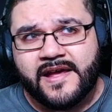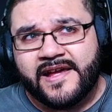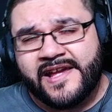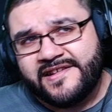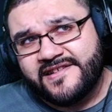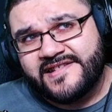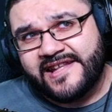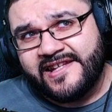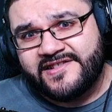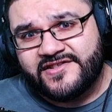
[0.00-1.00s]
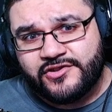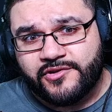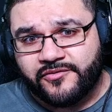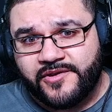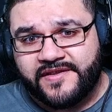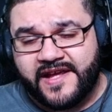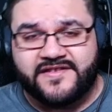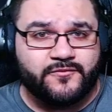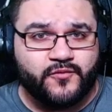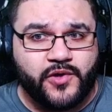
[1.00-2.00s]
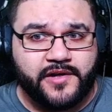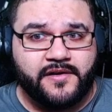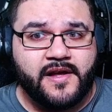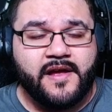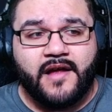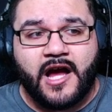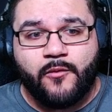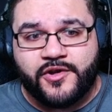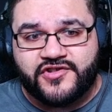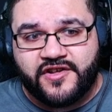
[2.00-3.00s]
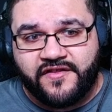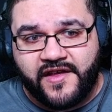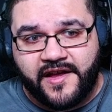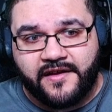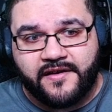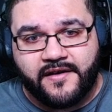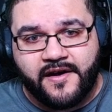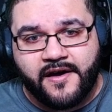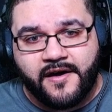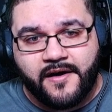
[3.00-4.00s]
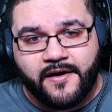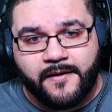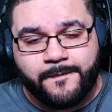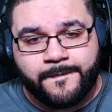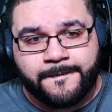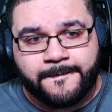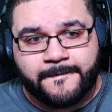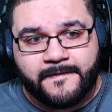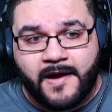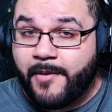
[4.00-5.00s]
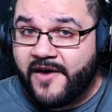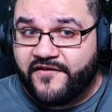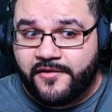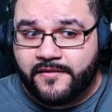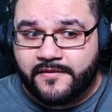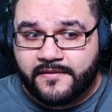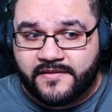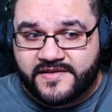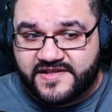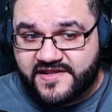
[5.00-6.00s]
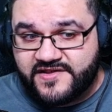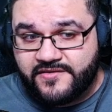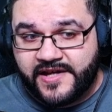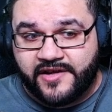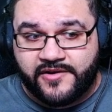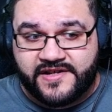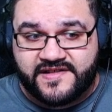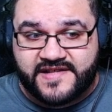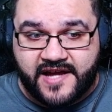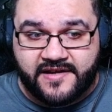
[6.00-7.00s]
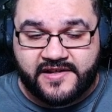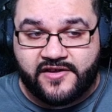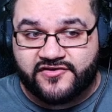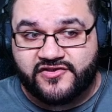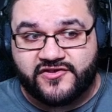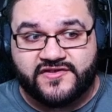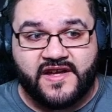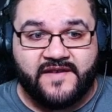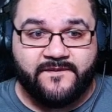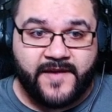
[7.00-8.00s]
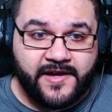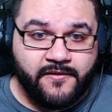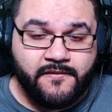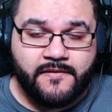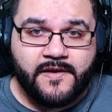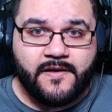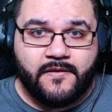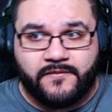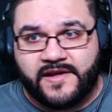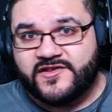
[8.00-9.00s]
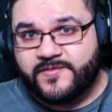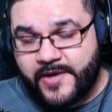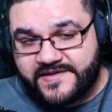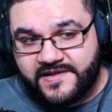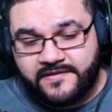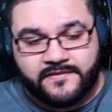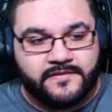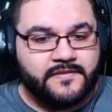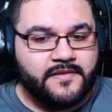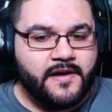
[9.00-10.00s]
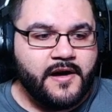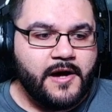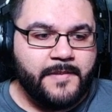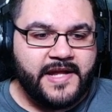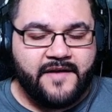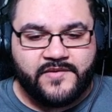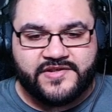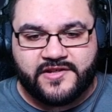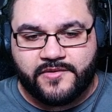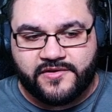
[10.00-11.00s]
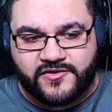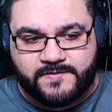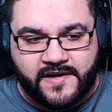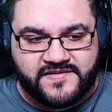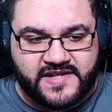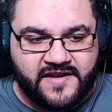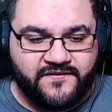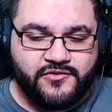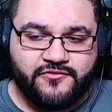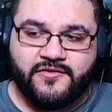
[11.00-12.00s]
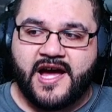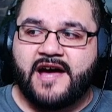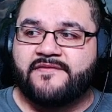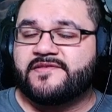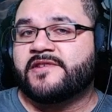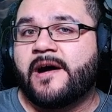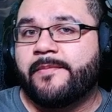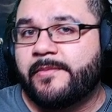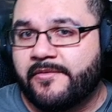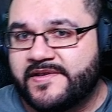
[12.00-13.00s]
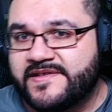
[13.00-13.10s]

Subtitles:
He does at least 2 or 3 things in one. I want you to think a buffer, because he does do increased attack. He also does a veil, then spreads it. And every single one of those buffs, if you have some complementary